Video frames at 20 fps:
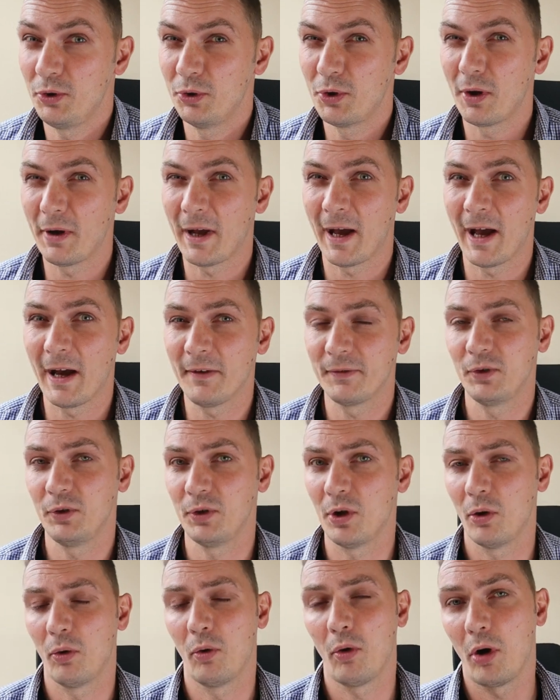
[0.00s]
you don't have to
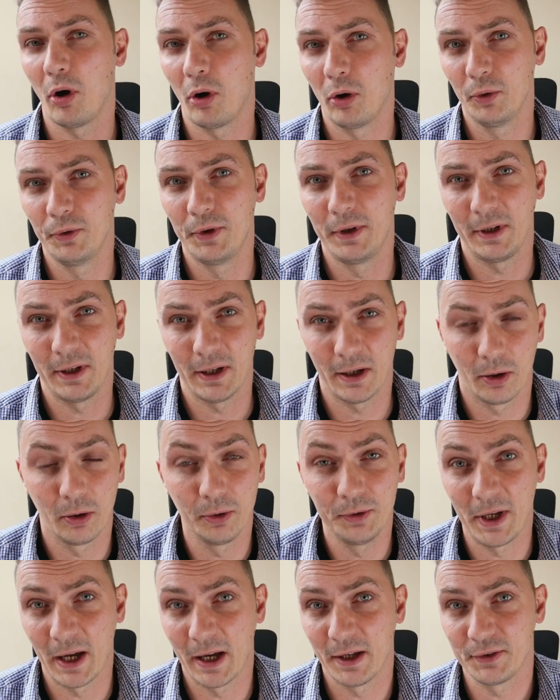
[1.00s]
know all
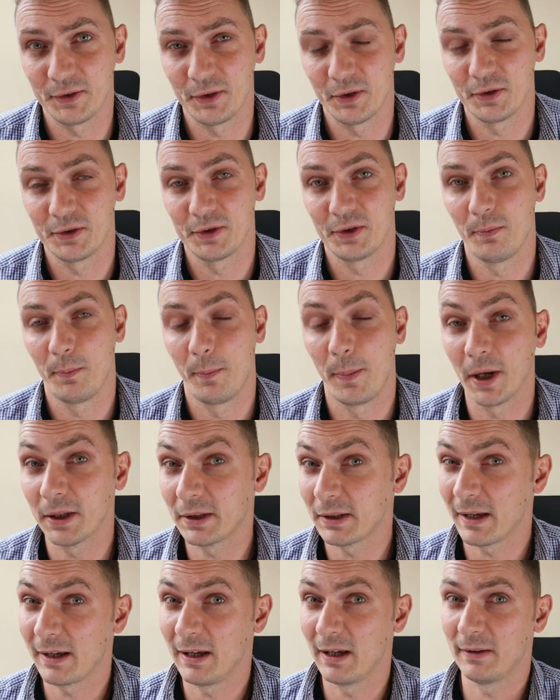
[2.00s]
the answers.
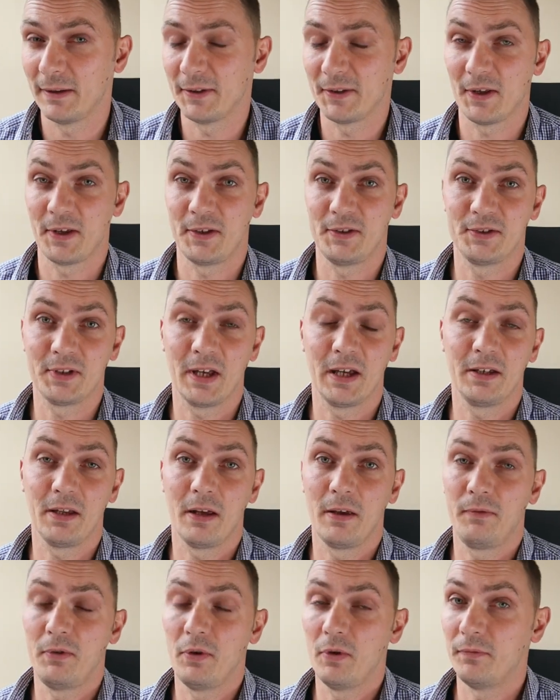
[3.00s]
But again, as I said,
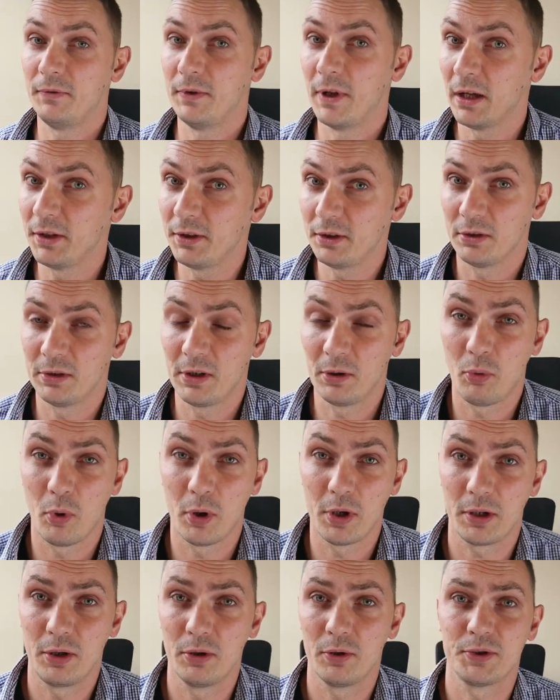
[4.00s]
if you've done the
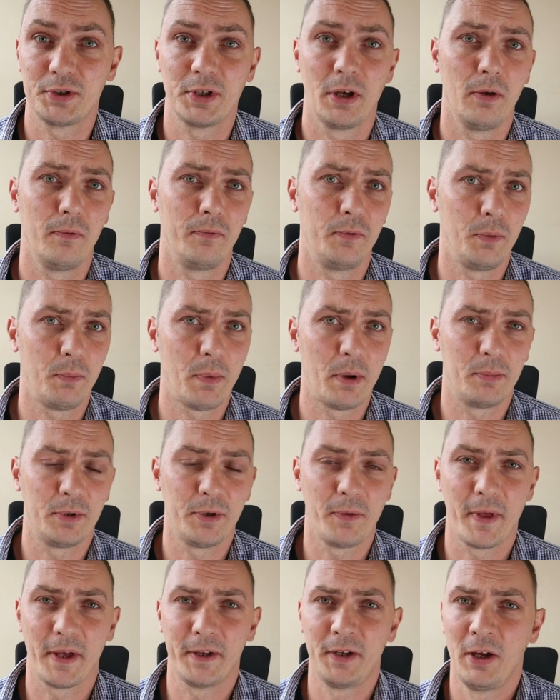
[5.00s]
work yourself,
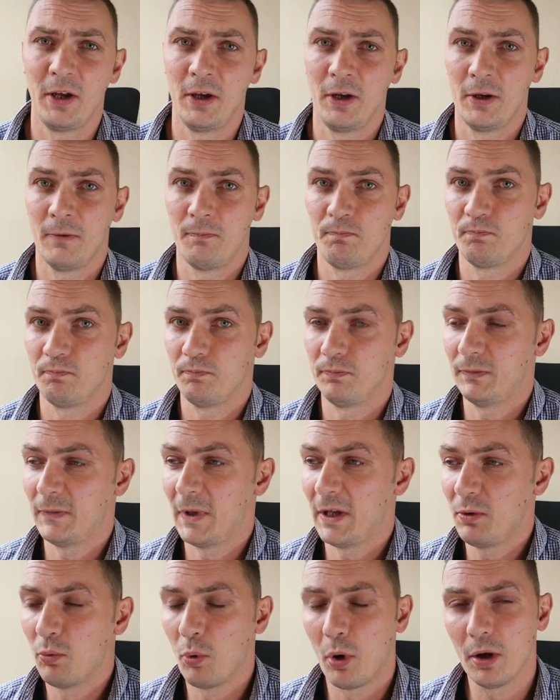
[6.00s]
remember that
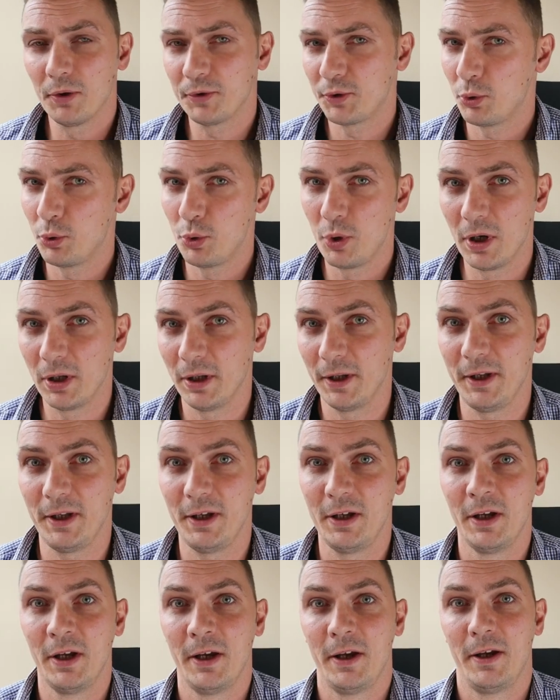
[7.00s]
they won't
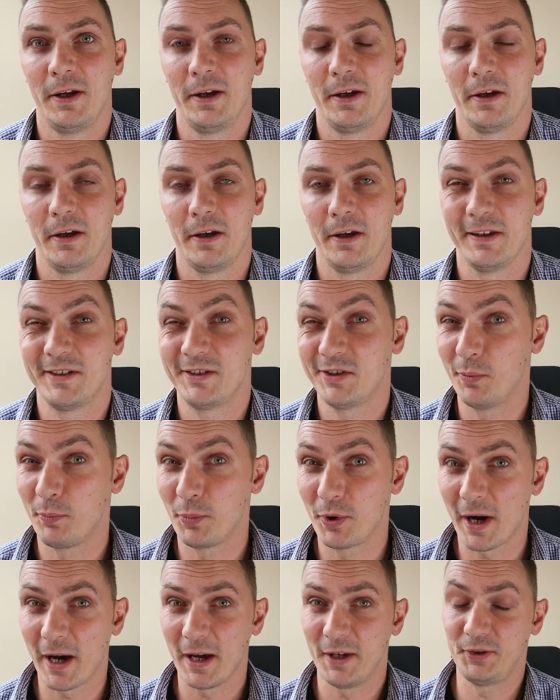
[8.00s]
really
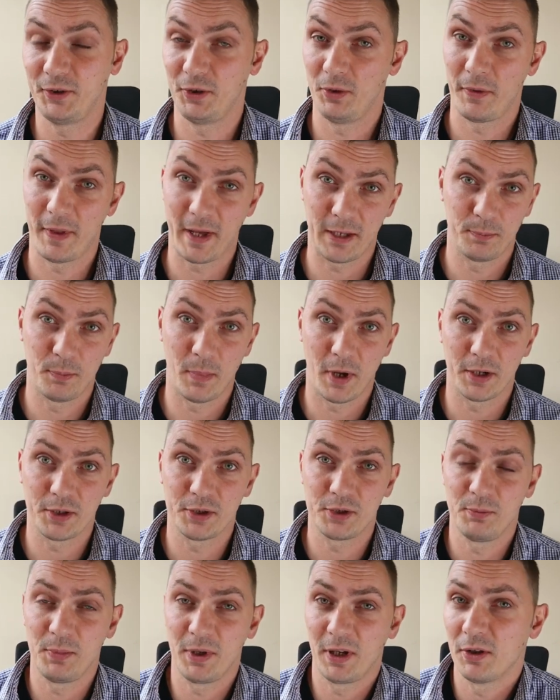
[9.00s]
surprise you that
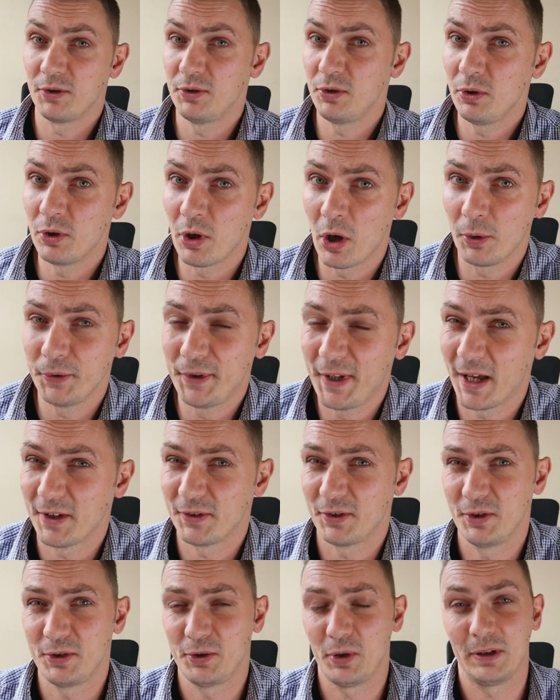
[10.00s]
much, because you know the
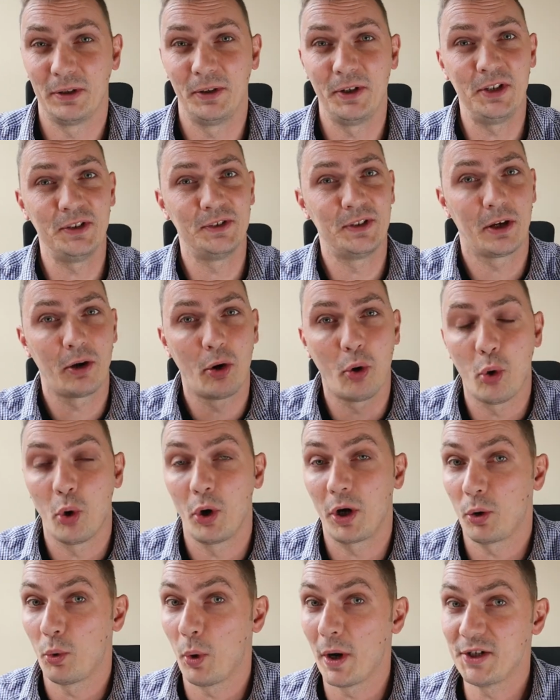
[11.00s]
answers to at least the
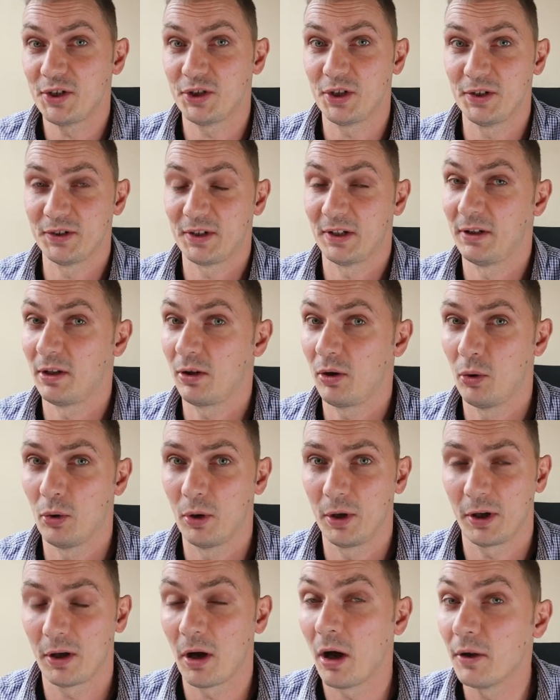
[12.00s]
core questions and the
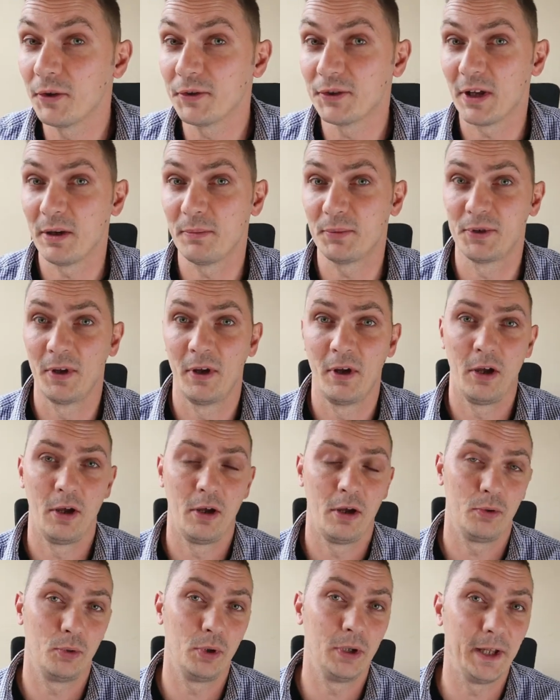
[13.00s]
core concepts
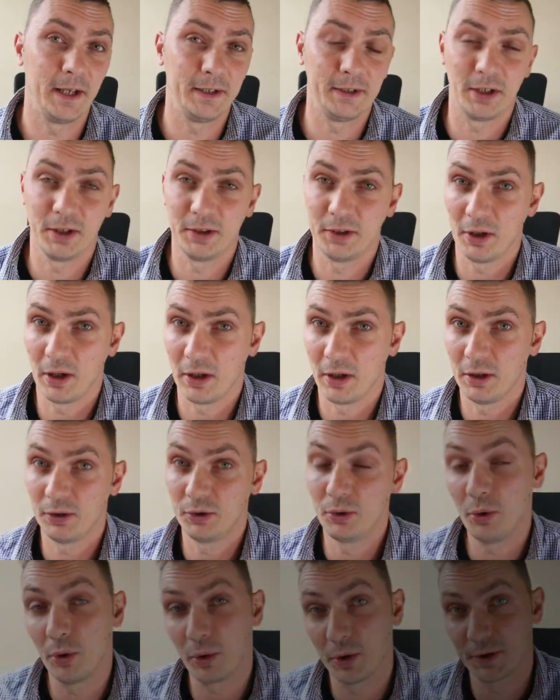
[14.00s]
related
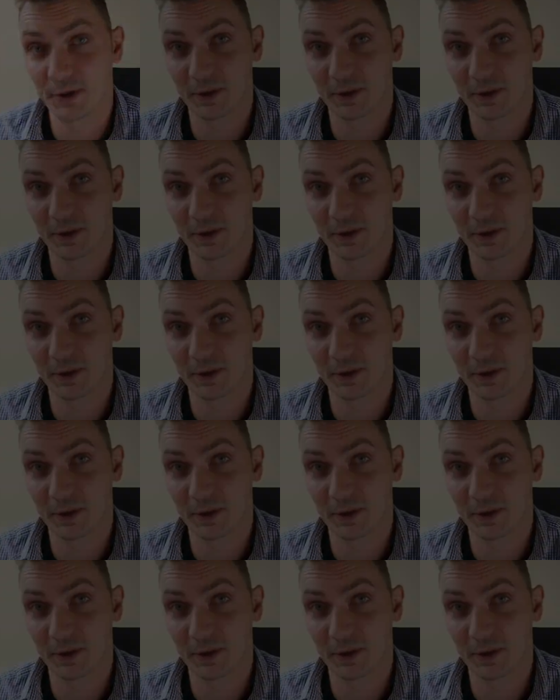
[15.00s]
to your